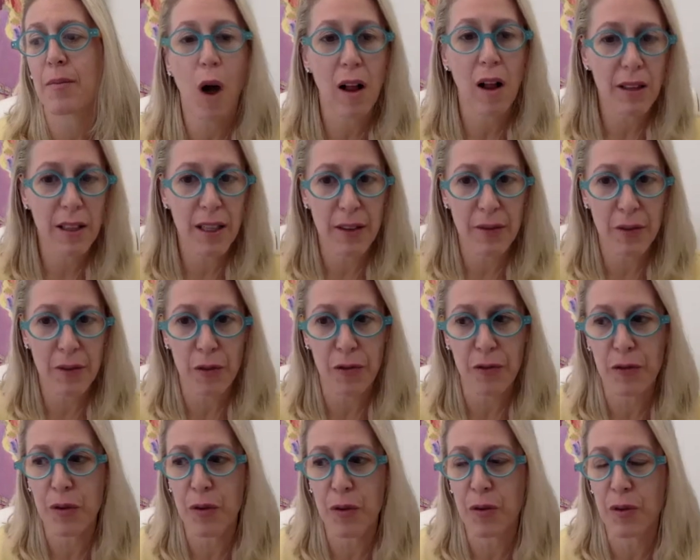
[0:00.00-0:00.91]
quality of their
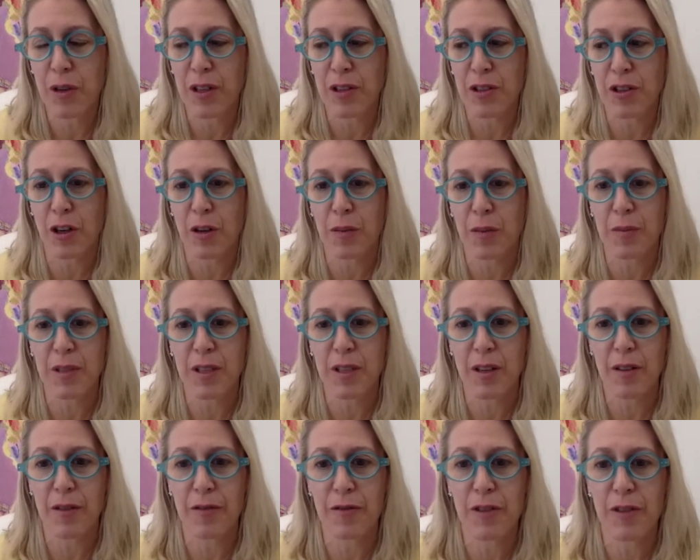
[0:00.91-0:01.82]
food in terms
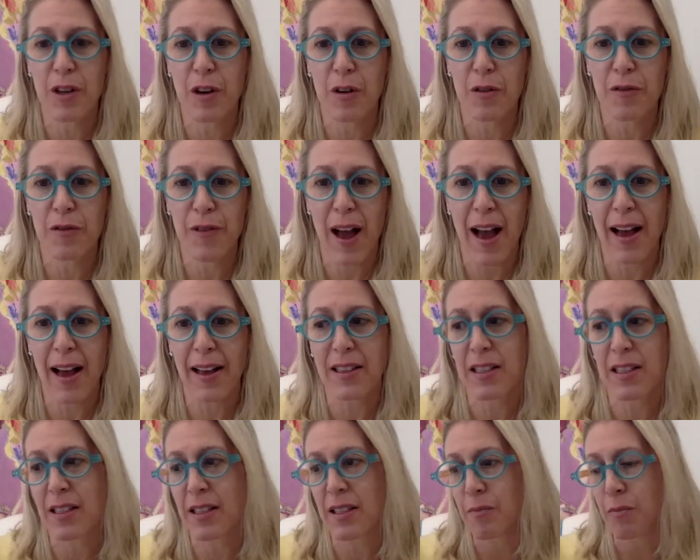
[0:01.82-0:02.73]
of, you know,
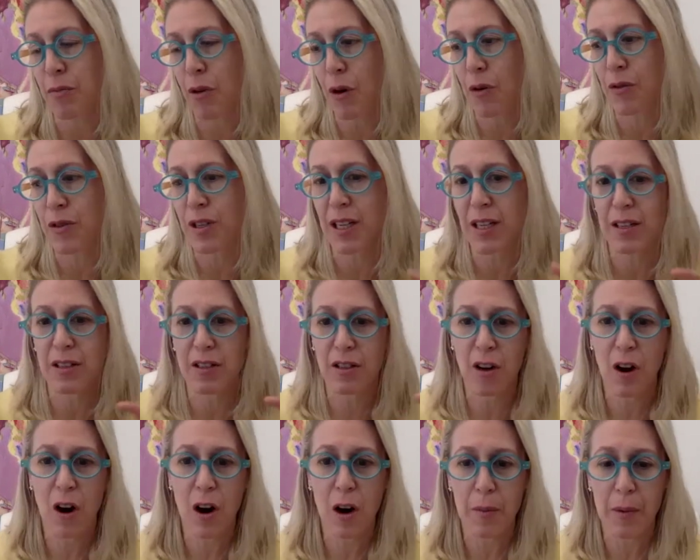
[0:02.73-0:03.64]
fats, proteins,
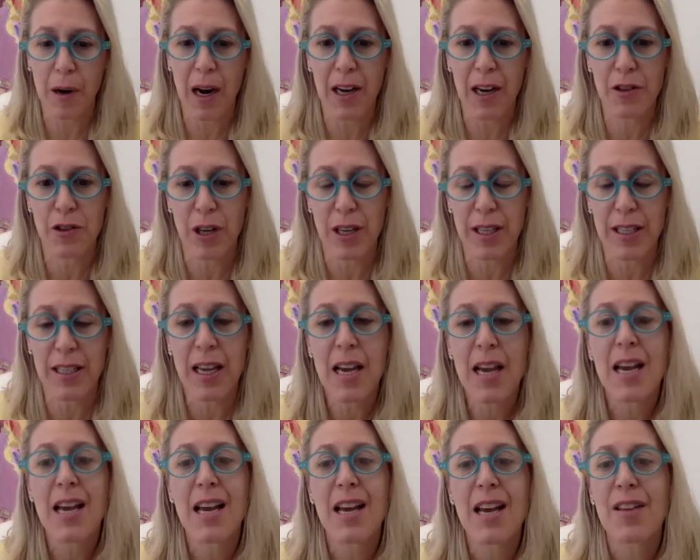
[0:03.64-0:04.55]
carbohydrates,
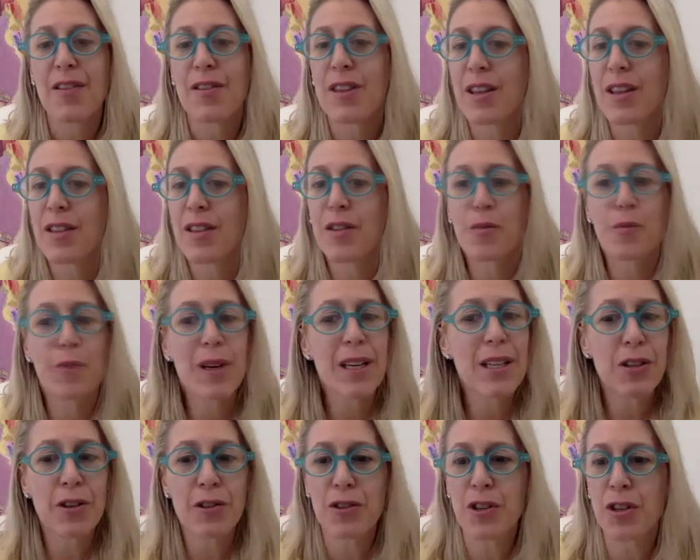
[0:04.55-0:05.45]
the, the
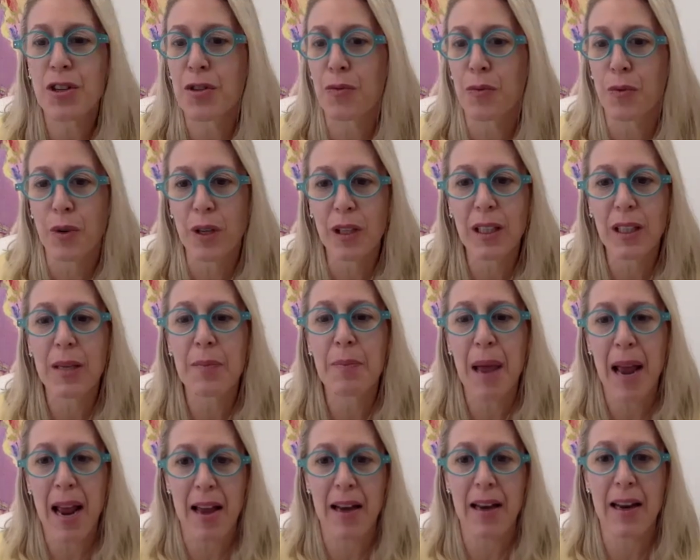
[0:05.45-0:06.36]
research is really
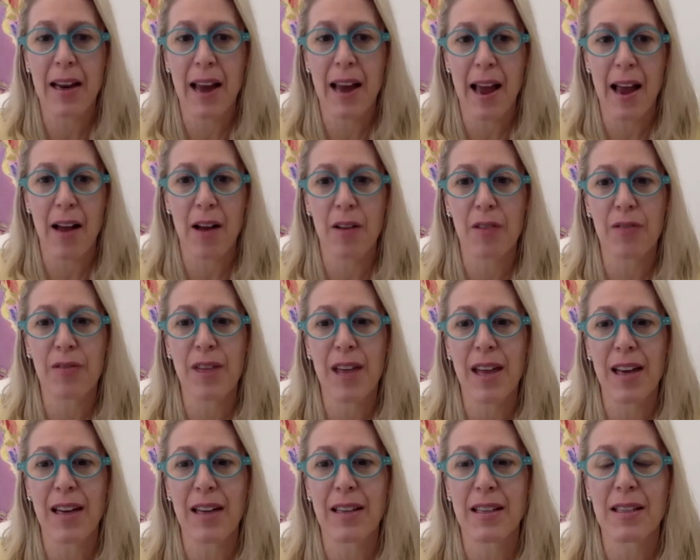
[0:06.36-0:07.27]
panning out
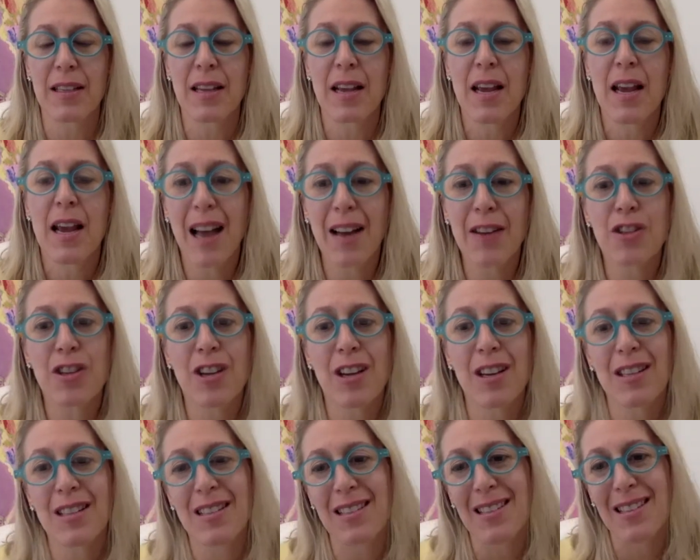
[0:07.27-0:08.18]
that it's not
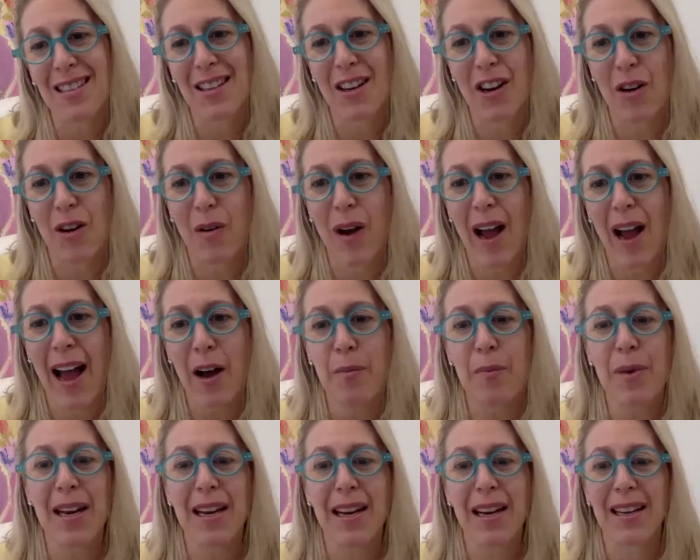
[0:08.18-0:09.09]
just, you know,
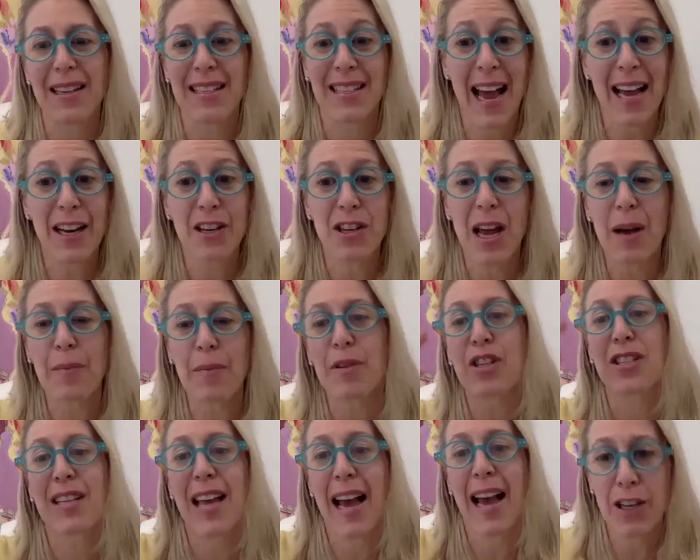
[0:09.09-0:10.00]
how many sat- how
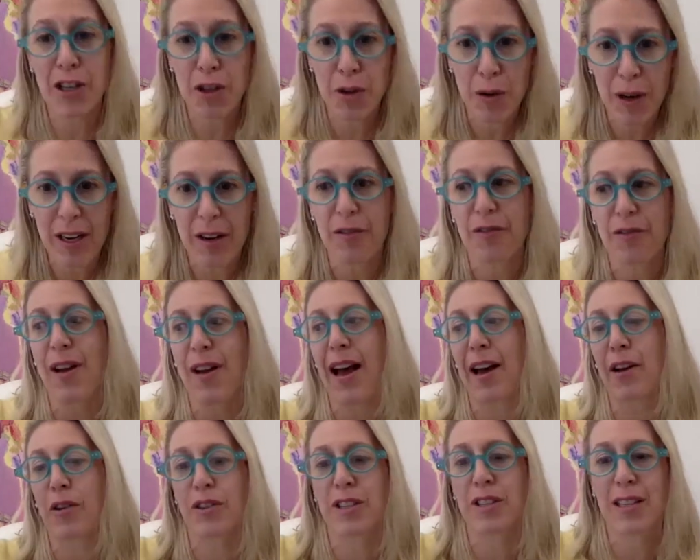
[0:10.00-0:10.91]
much saturated
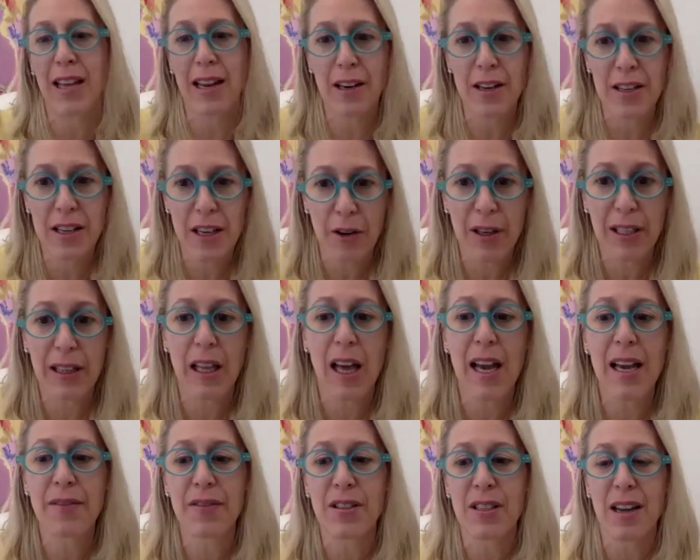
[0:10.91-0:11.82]
fat or sedentary
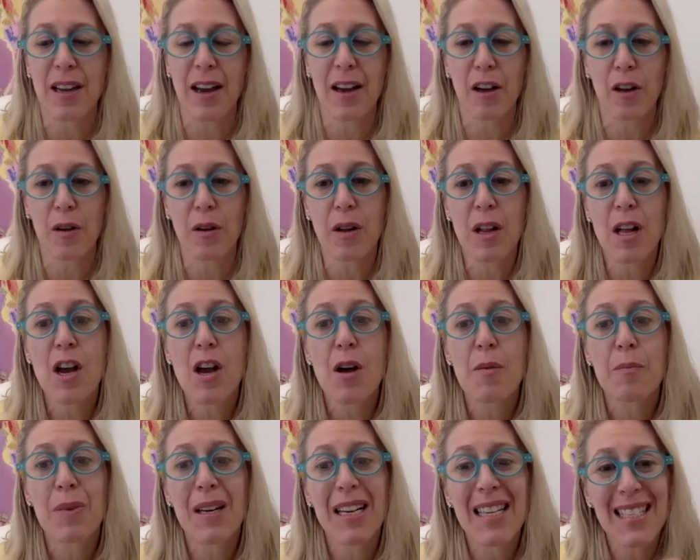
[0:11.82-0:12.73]
lifestyle,
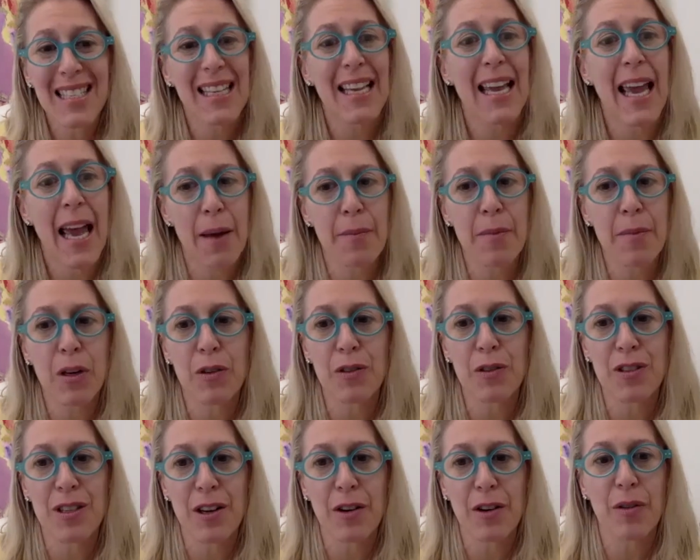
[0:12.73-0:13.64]
but it's the
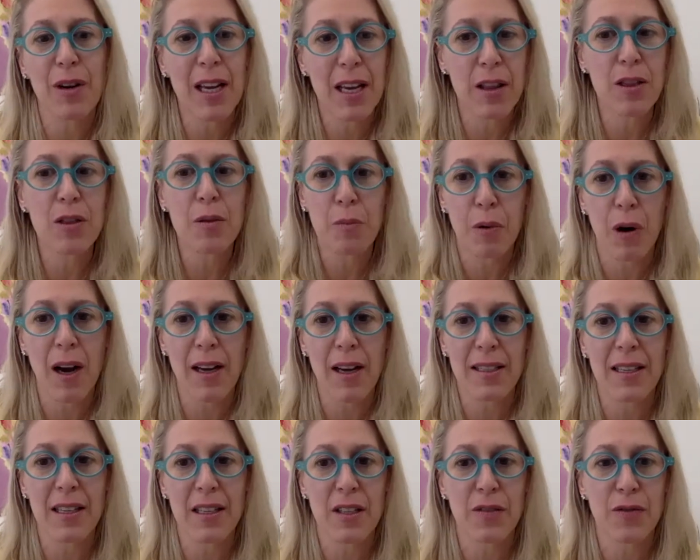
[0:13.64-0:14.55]
chemicals that are in the
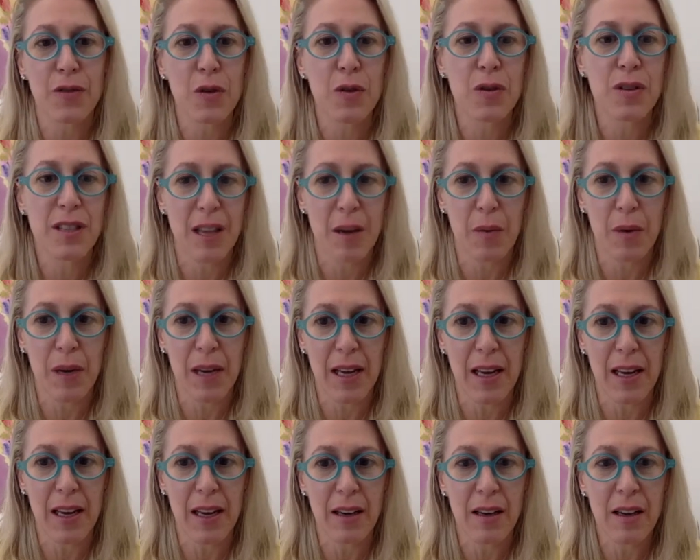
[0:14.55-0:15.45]
processed foods that we
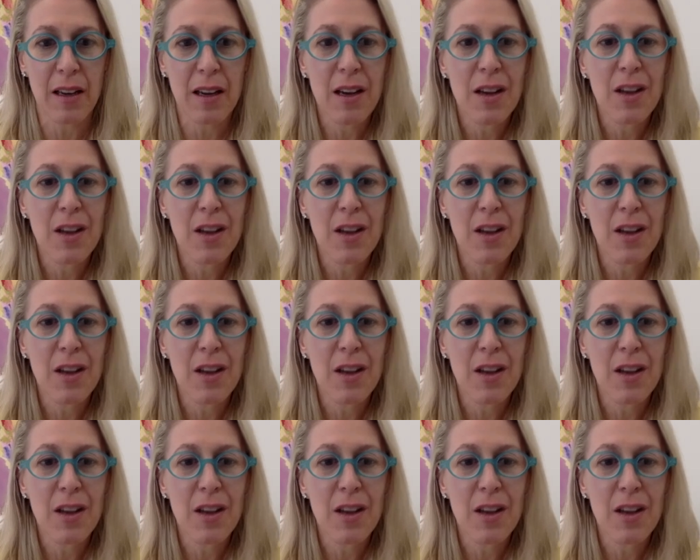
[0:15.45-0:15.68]
eat.